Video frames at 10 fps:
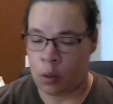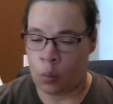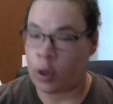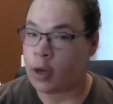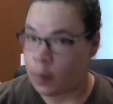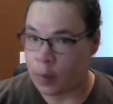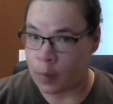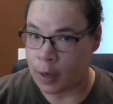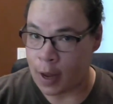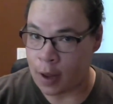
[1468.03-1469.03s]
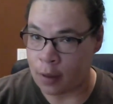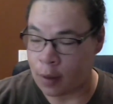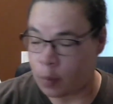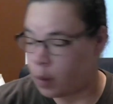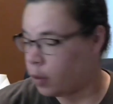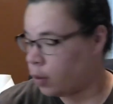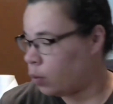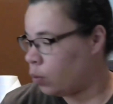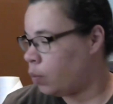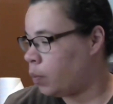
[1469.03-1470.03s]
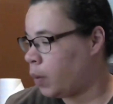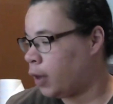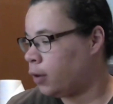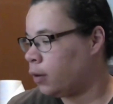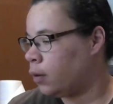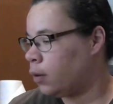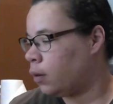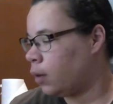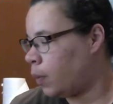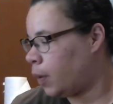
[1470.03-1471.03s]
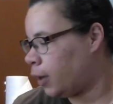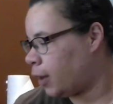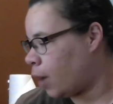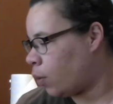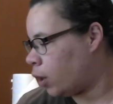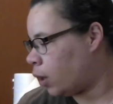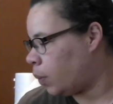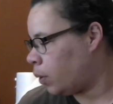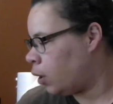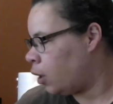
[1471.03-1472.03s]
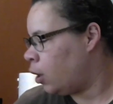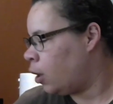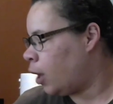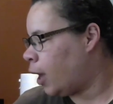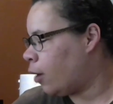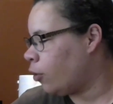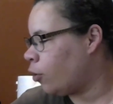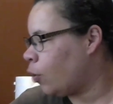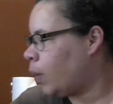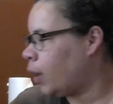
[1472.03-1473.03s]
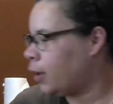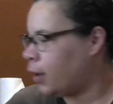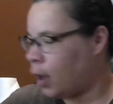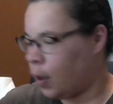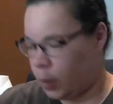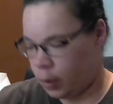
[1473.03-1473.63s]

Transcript: Will not be my last, I promise you. But I picked that one up. I also picked up